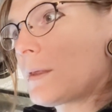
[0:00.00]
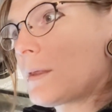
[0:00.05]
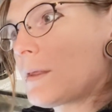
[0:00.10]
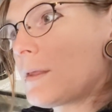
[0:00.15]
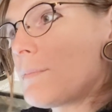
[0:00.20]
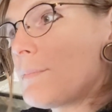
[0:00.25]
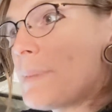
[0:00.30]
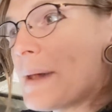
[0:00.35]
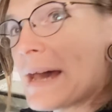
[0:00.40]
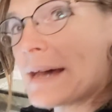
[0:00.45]

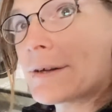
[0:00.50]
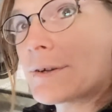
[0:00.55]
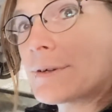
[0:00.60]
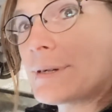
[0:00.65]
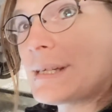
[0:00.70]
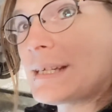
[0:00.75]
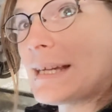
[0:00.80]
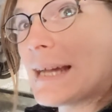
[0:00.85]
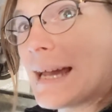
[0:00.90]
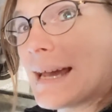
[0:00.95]
the
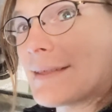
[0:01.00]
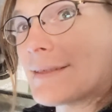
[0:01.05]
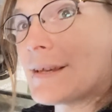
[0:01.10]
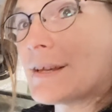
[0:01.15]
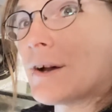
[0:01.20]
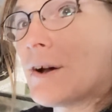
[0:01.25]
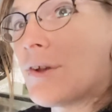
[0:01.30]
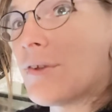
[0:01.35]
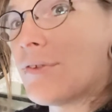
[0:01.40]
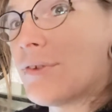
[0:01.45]
battery, and then
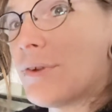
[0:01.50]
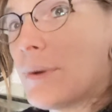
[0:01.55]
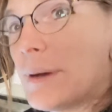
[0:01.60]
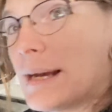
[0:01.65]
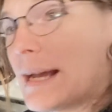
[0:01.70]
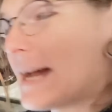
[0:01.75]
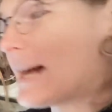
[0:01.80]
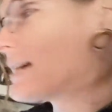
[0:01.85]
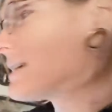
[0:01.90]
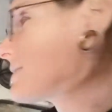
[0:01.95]
also it
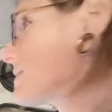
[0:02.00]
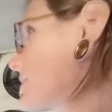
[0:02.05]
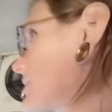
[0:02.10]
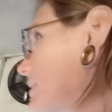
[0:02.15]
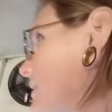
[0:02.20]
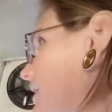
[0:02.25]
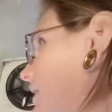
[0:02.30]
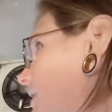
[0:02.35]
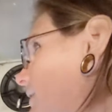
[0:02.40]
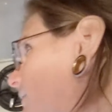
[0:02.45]
has
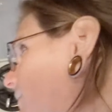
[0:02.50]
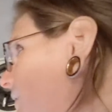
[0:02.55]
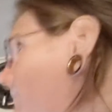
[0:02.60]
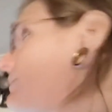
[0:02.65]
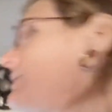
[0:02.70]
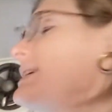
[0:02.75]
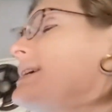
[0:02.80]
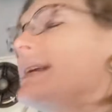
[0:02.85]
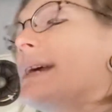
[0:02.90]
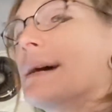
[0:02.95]

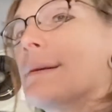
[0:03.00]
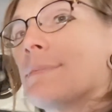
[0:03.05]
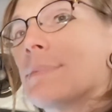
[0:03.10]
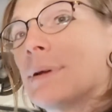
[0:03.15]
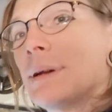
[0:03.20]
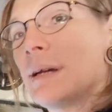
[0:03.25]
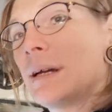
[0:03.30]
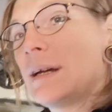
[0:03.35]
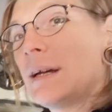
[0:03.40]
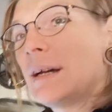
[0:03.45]
15 amp
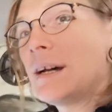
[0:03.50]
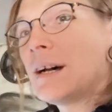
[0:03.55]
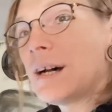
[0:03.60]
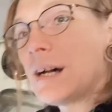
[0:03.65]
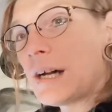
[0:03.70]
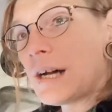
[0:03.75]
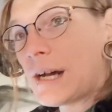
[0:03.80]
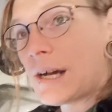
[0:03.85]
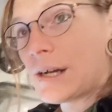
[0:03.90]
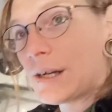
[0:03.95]

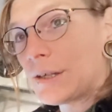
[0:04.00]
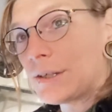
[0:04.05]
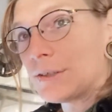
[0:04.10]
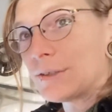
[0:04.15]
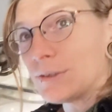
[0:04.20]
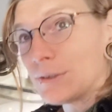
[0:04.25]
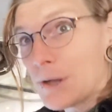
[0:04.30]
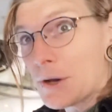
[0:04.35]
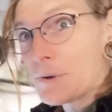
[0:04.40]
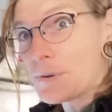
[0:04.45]

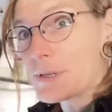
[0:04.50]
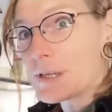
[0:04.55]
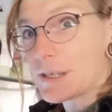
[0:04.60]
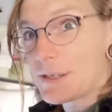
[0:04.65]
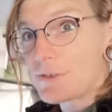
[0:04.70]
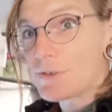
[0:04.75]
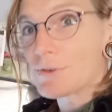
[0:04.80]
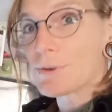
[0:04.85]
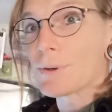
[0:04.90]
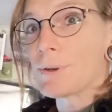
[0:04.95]
load
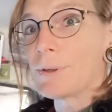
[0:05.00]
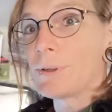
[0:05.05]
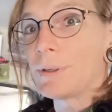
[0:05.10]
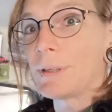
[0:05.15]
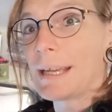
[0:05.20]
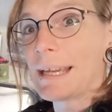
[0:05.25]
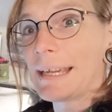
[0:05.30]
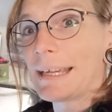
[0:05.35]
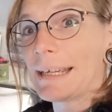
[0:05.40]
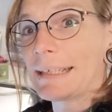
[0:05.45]
control.
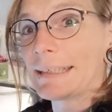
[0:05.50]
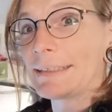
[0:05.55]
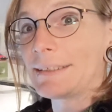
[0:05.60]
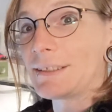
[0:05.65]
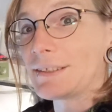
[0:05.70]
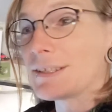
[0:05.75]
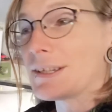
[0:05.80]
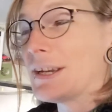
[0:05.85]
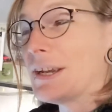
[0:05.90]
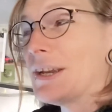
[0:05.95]
And
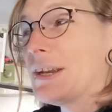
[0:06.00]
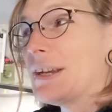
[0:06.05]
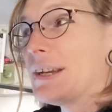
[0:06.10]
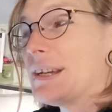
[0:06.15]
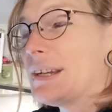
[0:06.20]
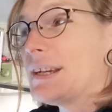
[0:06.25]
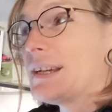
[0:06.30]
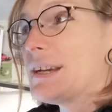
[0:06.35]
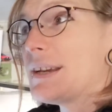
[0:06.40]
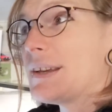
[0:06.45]

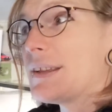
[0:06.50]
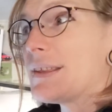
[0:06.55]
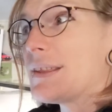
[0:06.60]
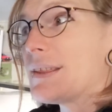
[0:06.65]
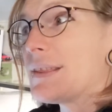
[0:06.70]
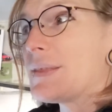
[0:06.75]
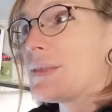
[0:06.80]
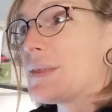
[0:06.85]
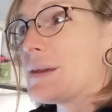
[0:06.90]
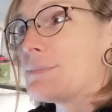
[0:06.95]

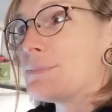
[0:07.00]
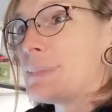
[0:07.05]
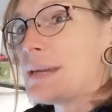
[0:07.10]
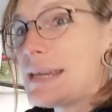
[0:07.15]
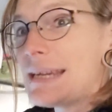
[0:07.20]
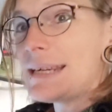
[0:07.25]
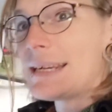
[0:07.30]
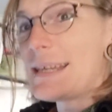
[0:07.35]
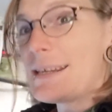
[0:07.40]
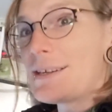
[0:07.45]
the
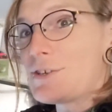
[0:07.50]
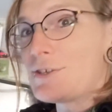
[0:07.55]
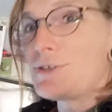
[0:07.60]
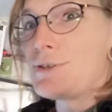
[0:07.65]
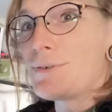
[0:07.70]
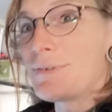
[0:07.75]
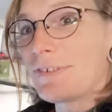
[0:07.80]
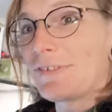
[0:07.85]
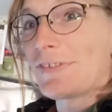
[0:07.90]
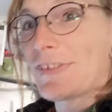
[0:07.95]
main
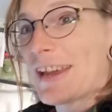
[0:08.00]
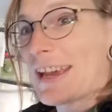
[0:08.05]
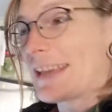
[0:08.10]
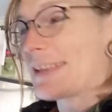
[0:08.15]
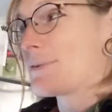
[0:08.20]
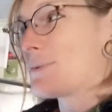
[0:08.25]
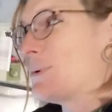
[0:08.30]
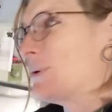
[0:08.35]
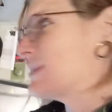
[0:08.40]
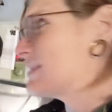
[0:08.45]
issue I've
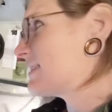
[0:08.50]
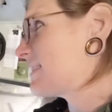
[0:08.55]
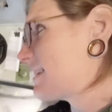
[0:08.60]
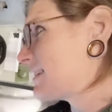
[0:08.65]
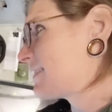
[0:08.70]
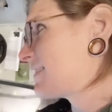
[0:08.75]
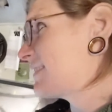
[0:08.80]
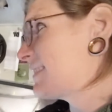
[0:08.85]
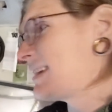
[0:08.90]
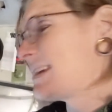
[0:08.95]
had with
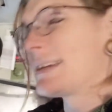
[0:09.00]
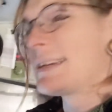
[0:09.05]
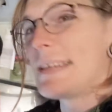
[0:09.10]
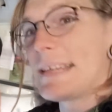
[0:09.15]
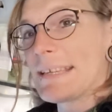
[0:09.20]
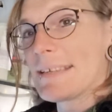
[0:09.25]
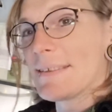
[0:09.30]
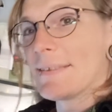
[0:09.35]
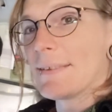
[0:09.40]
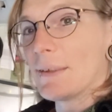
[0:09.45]
this thing
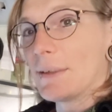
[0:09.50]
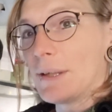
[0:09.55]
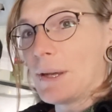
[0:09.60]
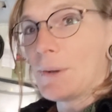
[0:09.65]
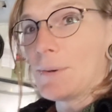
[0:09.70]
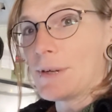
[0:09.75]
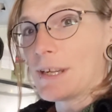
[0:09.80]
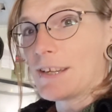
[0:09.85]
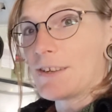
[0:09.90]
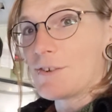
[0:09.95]
is the
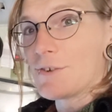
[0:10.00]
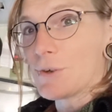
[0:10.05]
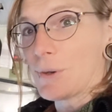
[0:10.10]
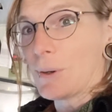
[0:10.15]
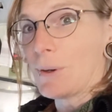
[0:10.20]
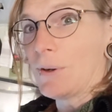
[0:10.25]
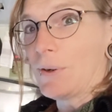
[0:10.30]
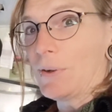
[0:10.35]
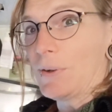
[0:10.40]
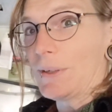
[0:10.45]
load
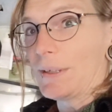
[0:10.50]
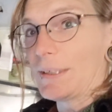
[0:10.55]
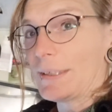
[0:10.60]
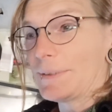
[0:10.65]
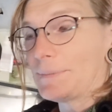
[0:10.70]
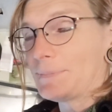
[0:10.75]
control